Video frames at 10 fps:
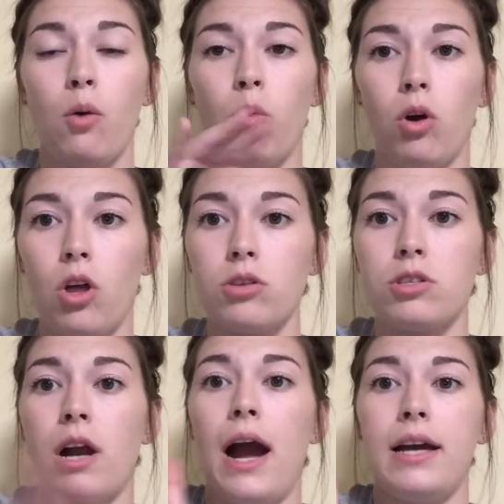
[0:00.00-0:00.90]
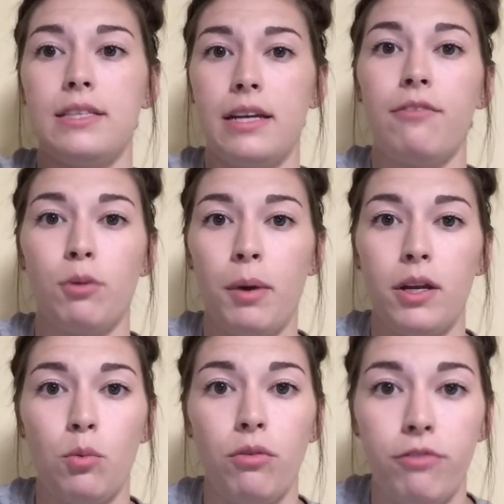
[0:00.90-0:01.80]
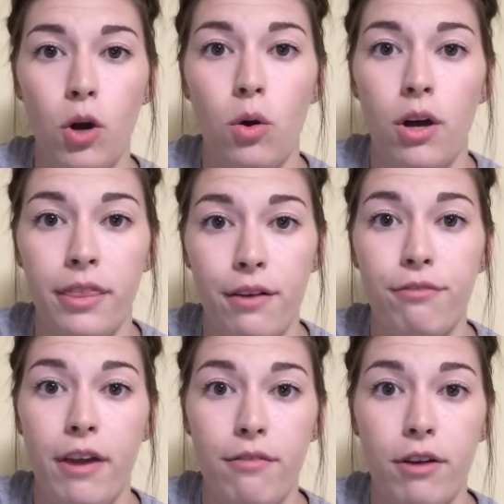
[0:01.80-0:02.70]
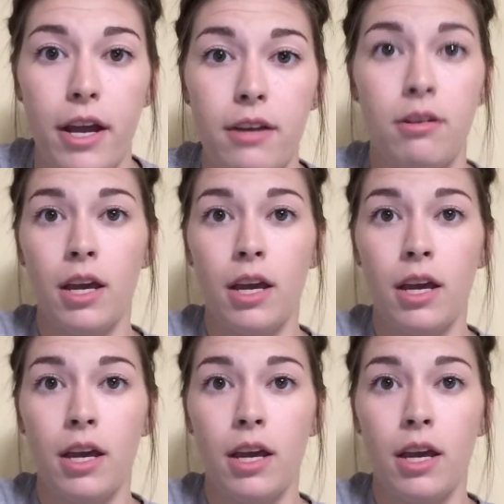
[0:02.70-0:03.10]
We'll close our eyes and everybody will vote on their favorite.